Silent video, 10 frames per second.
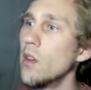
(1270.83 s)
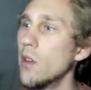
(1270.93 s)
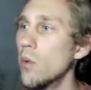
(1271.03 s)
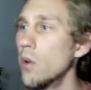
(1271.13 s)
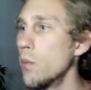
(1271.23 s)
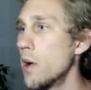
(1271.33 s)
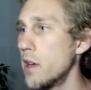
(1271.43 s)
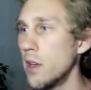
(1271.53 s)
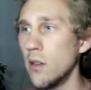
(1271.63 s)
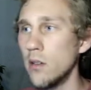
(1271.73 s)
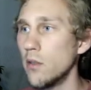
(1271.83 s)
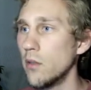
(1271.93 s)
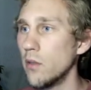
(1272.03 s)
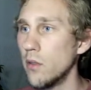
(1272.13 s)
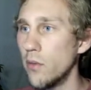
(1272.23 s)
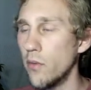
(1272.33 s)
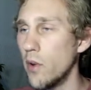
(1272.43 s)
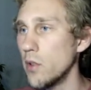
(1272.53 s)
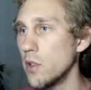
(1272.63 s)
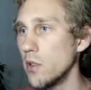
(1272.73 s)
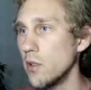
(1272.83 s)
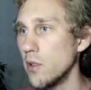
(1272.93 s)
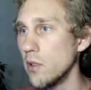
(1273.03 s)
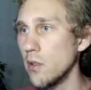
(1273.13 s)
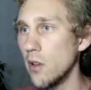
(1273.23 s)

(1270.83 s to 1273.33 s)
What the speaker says: What are my functions